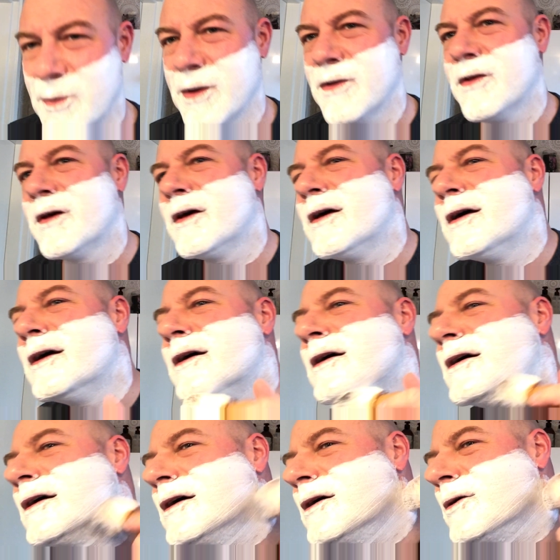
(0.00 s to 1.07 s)
with
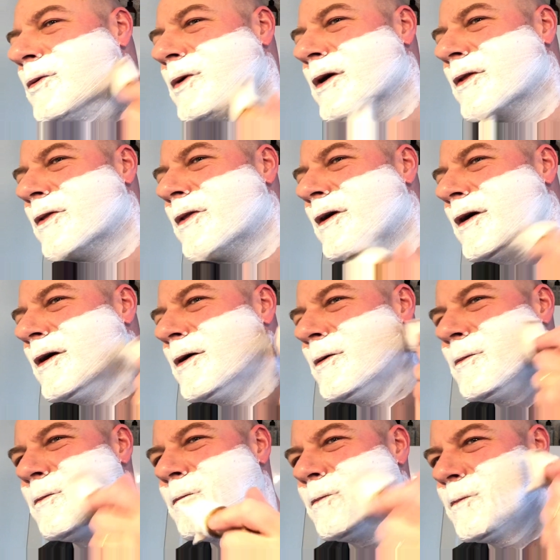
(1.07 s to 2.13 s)

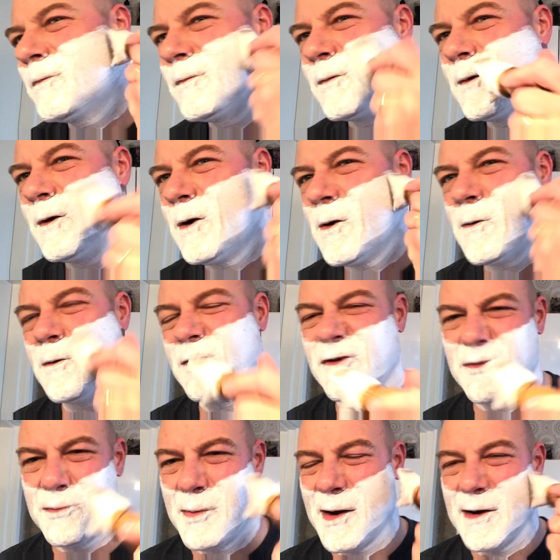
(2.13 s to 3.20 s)
you know, a
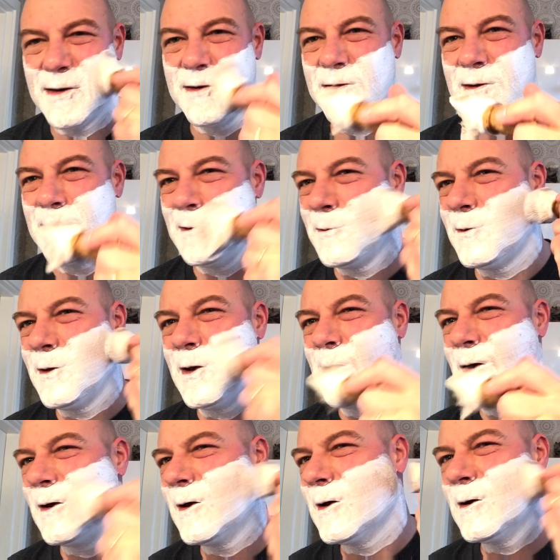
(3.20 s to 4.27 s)
spicy
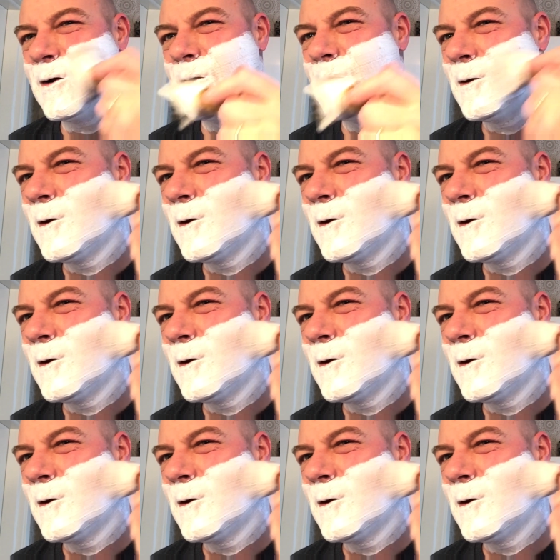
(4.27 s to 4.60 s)
thing, and